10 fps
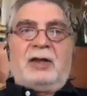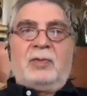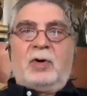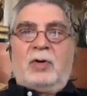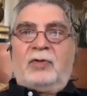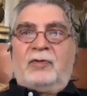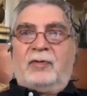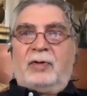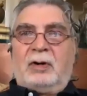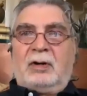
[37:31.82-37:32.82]
you both
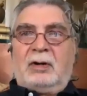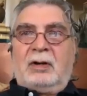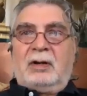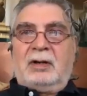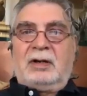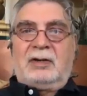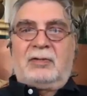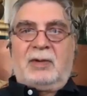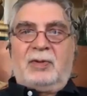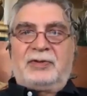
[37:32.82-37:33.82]
for an
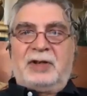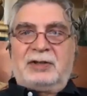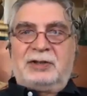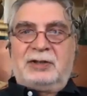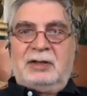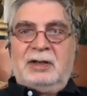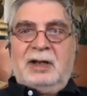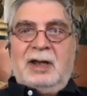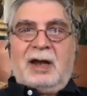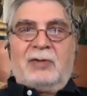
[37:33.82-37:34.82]
incredible session.
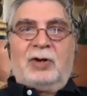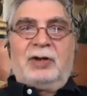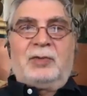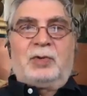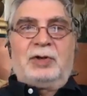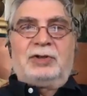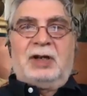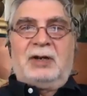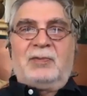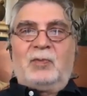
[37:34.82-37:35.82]
I really
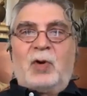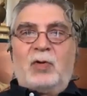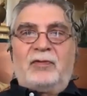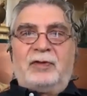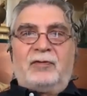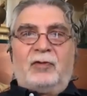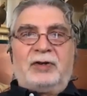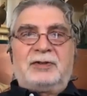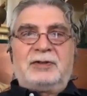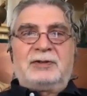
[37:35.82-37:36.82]
appreciate both of your
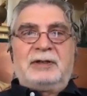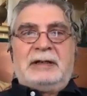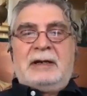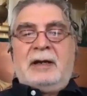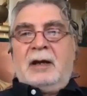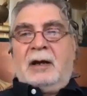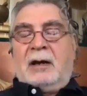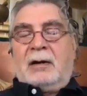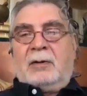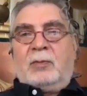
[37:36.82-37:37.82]
voices.
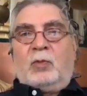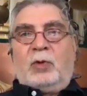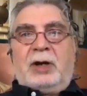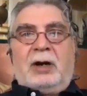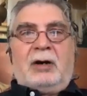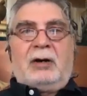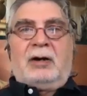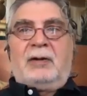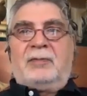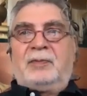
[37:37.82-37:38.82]
We
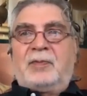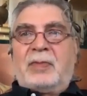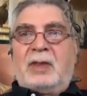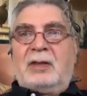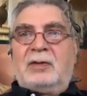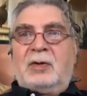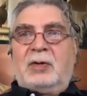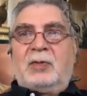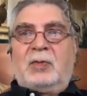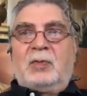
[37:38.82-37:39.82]
are
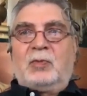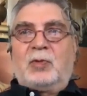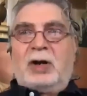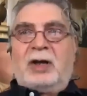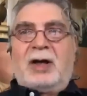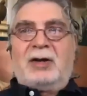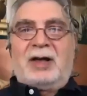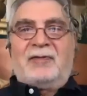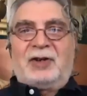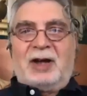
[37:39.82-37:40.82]
running out
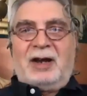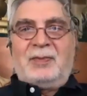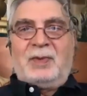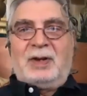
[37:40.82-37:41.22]
of time,